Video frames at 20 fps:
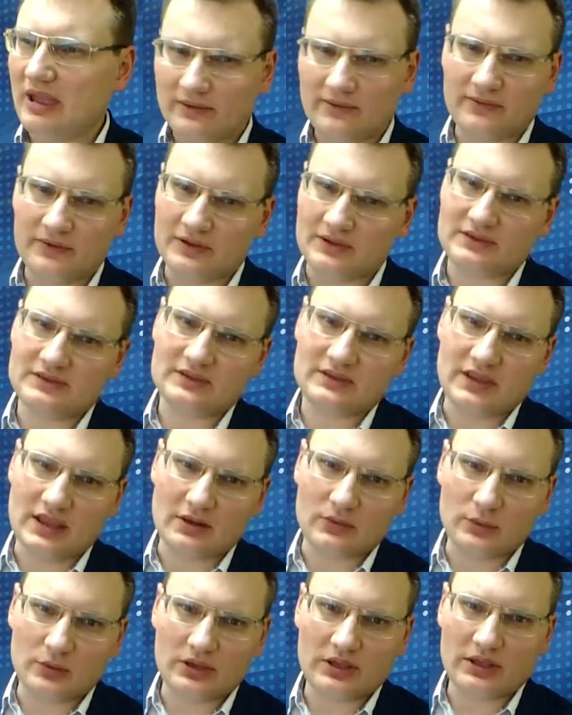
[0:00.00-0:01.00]

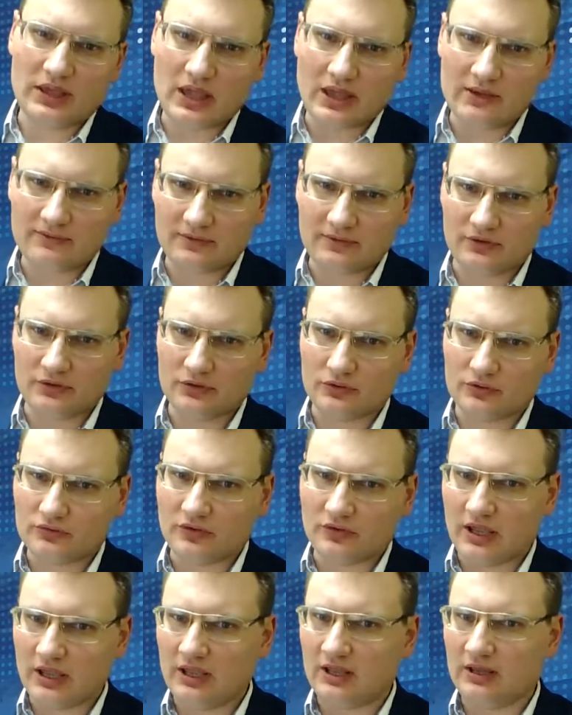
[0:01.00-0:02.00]
benefits can we have in
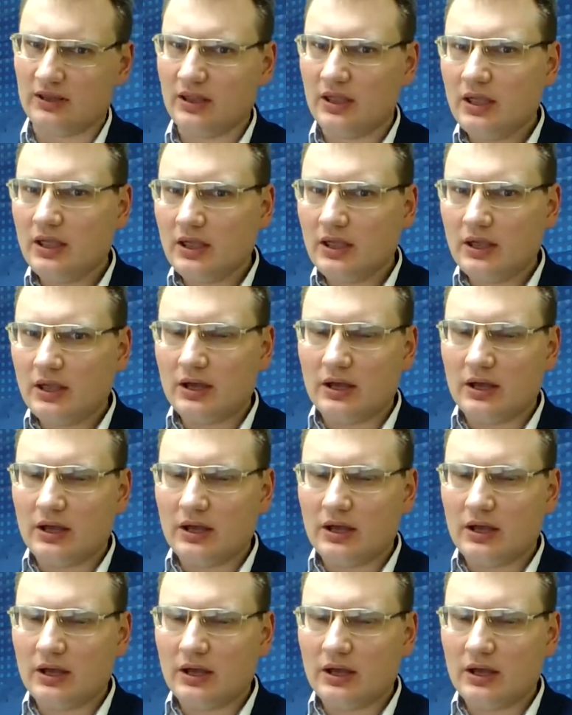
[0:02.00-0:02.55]
Ukraine